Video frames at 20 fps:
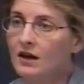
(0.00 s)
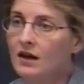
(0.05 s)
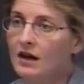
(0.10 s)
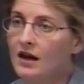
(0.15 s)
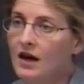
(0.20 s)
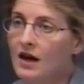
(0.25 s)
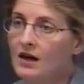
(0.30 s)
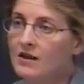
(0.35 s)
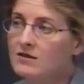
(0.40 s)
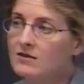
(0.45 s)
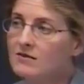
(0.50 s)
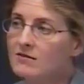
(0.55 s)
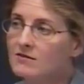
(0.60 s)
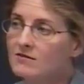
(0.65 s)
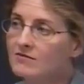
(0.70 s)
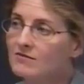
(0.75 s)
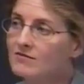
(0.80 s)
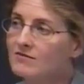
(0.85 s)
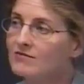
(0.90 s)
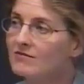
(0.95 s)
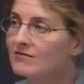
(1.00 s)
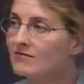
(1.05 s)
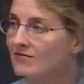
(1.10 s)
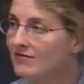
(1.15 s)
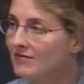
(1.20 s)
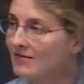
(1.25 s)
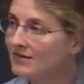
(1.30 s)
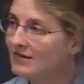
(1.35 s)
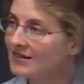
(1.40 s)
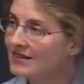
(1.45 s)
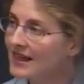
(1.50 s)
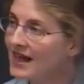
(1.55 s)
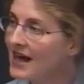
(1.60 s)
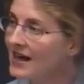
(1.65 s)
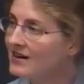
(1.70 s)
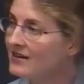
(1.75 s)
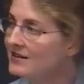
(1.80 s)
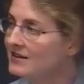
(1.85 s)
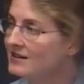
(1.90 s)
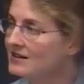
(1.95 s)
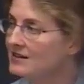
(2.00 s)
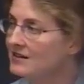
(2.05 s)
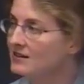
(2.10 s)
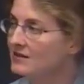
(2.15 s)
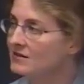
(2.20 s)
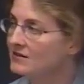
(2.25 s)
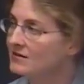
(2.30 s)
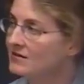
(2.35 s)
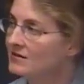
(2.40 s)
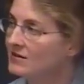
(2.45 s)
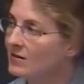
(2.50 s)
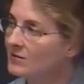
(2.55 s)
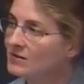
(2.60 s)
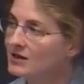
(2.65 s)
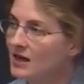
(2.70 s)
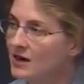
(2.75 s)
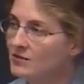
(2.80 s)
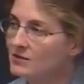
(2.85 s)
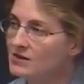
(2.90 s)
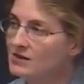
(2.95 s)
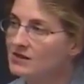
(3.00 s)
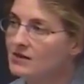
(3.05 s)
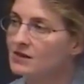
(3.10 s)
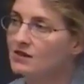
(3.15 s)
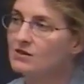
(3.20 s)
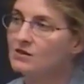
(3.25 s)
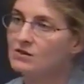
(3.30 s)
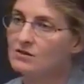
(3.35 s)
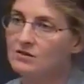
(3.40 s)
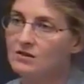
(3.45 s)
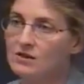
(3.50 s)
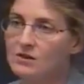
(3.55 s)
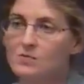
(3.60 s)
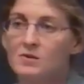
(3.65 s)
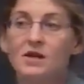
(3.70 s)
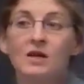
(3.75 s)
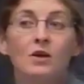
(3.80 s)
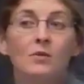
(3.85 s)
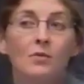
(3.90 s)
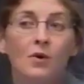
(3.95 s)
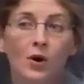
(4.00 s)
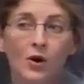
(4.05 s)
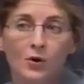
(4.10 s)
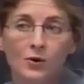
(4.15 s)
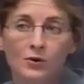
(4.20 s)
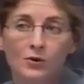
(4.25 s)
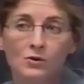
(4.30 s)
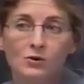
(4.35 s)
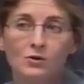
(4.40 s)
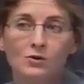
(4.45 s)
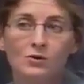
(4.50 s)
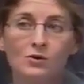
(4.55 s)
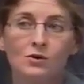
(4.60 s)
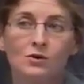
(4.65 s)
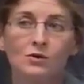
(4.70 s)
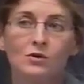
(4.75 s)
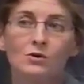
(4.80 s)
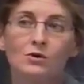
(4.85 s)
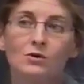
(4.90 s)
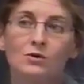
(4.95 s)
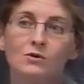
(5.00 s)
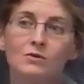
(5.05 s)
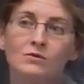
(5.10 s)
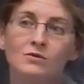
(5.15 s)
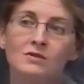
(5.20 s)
And that is sometimes seen as being opposed to